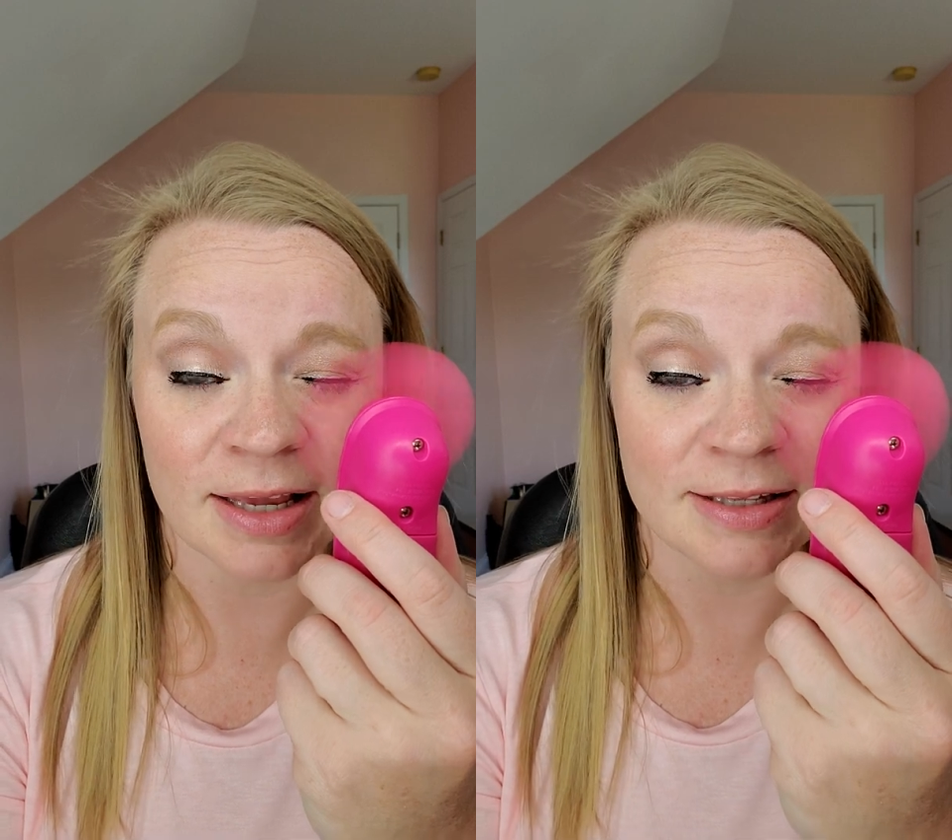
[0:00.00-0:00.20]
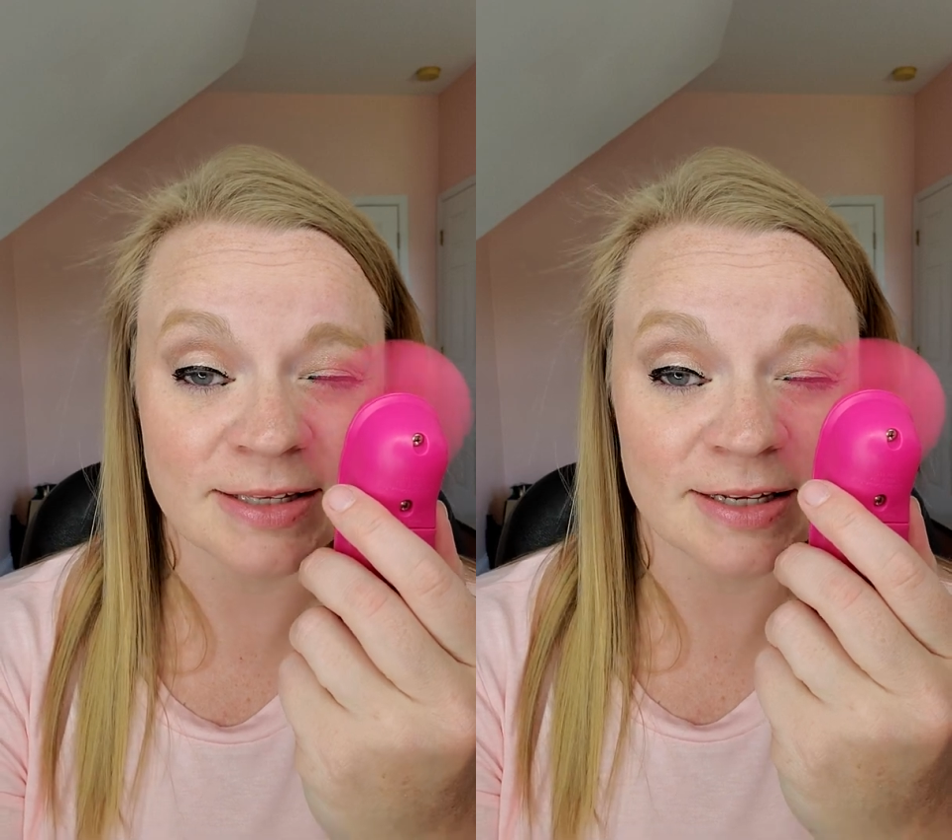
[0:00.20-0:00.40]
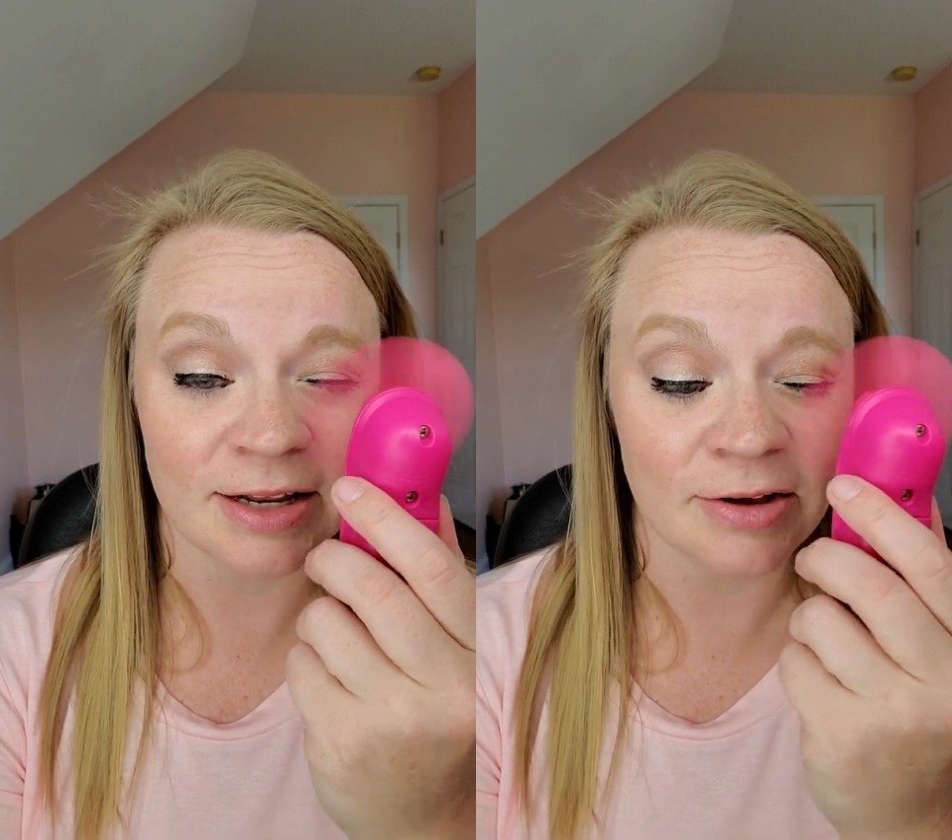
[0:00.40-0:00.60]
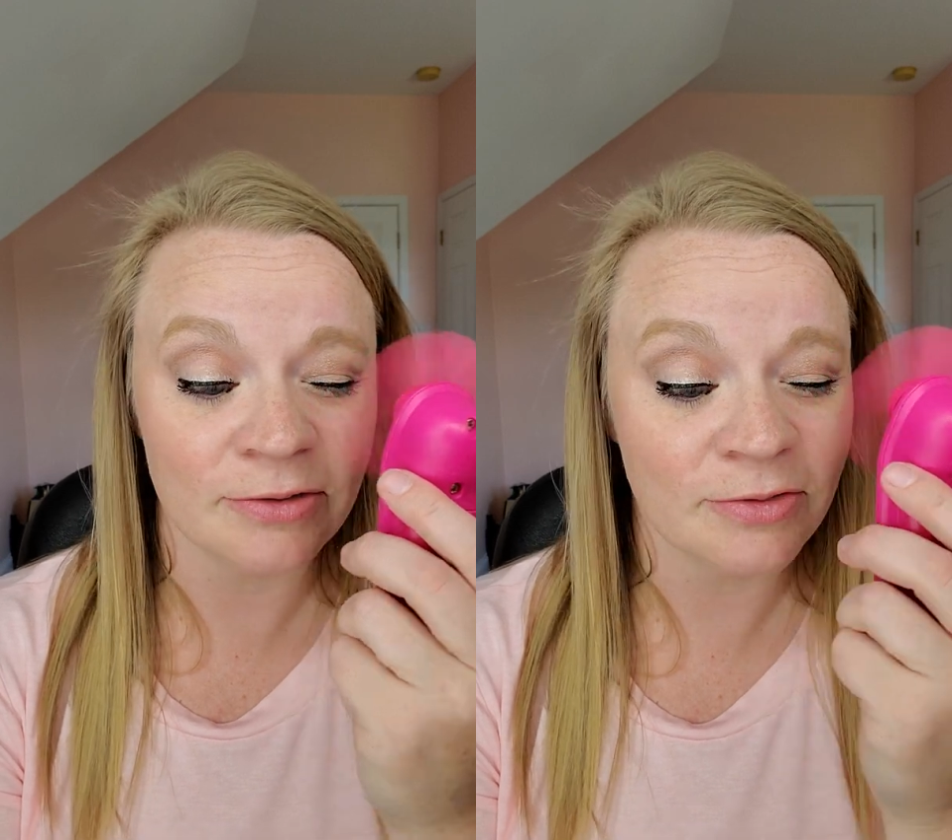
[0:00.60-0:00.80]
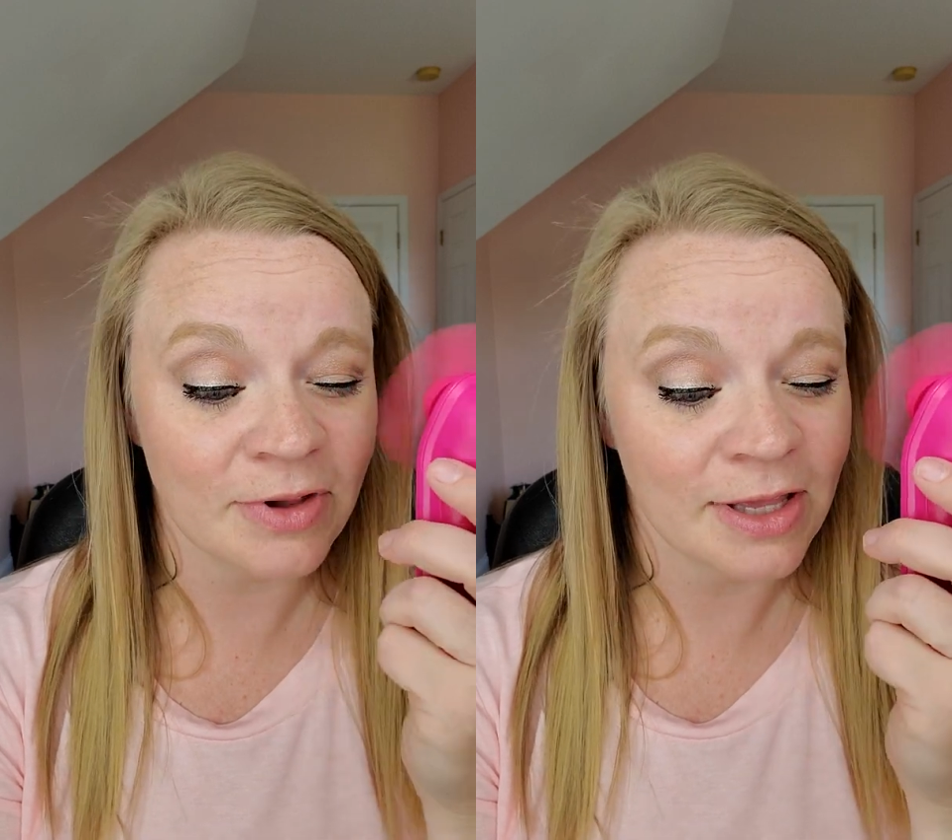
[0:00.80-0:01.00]
Instead
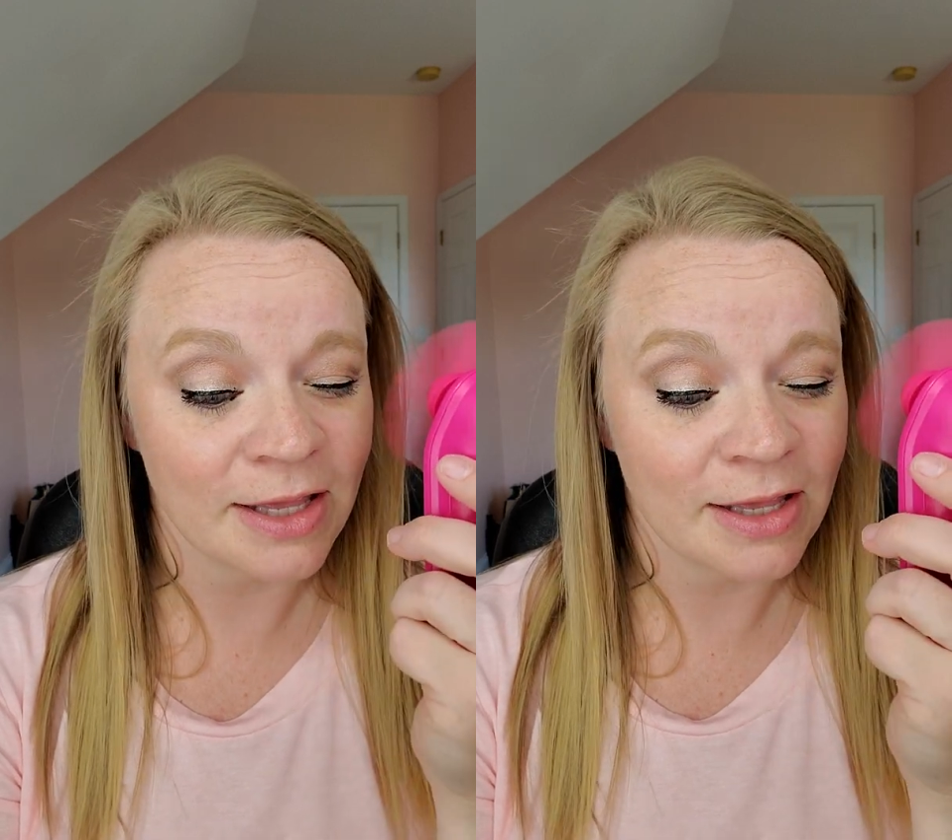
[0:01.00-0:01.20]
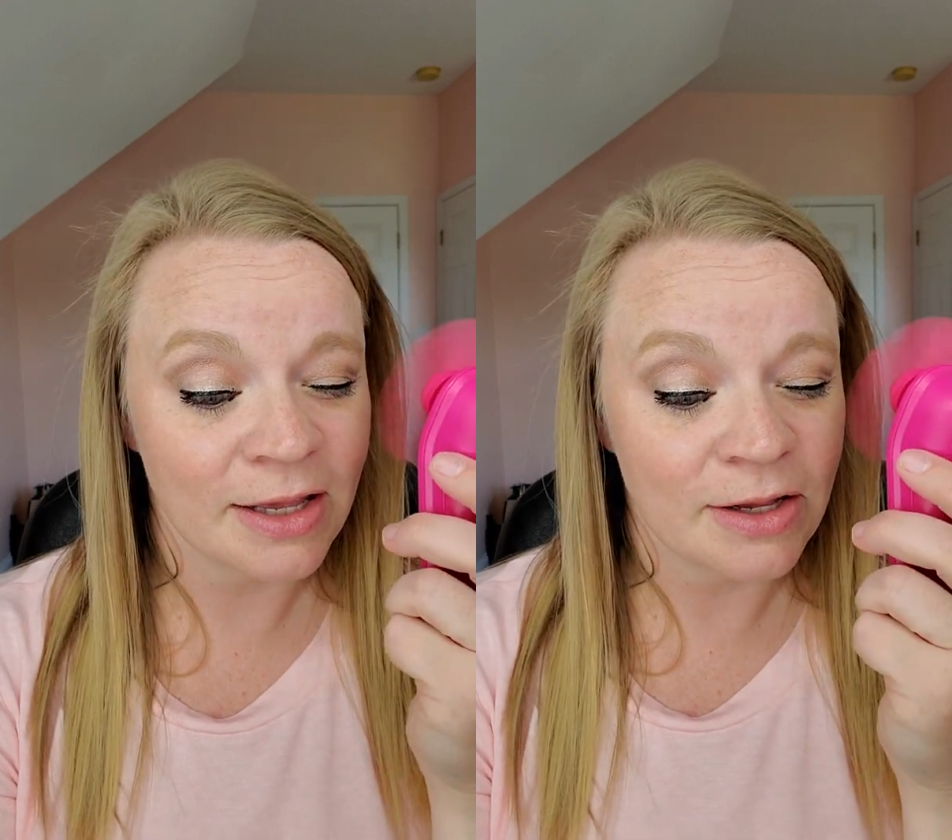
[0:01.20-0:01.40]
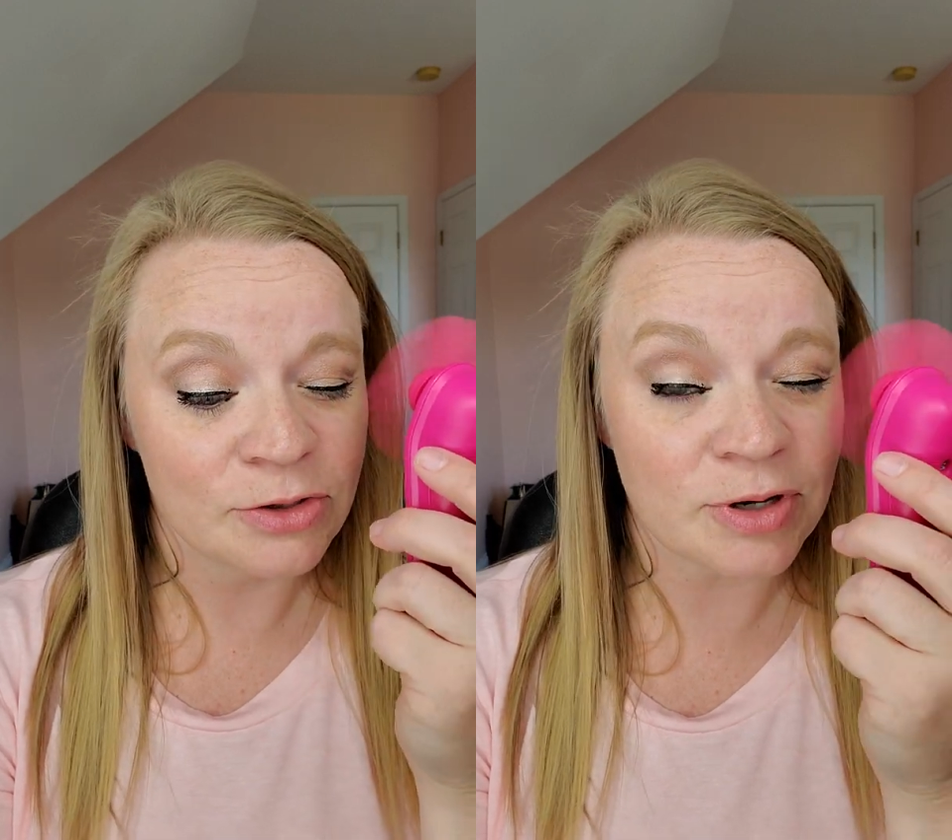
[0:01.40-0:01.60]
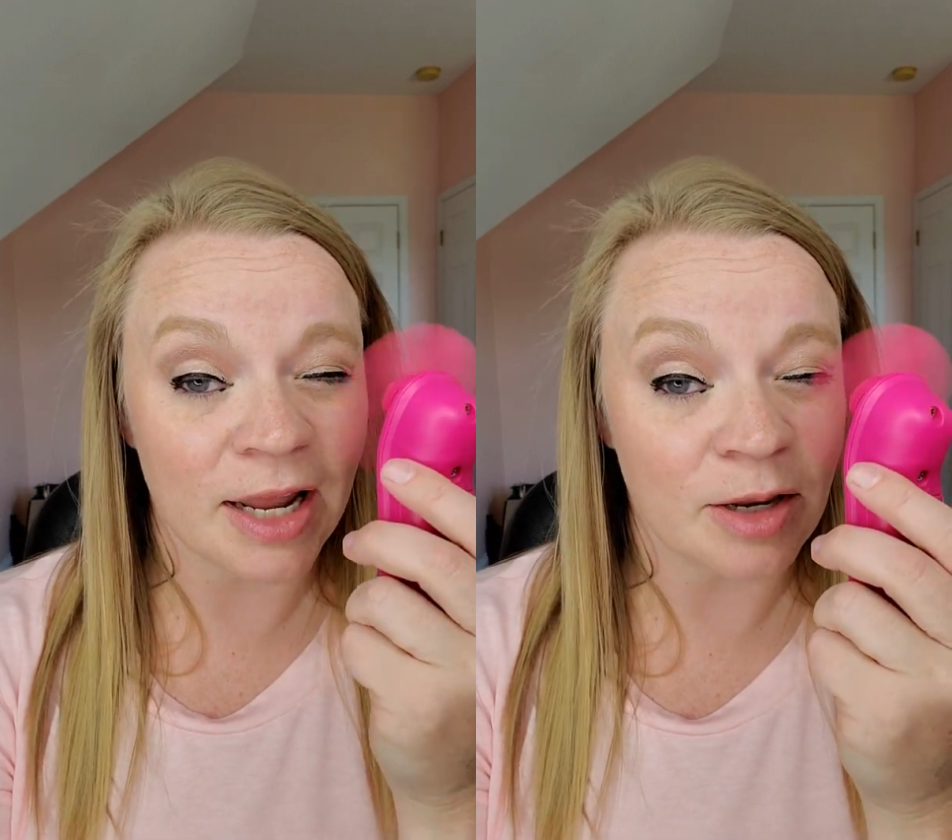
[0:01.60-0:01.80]
of trying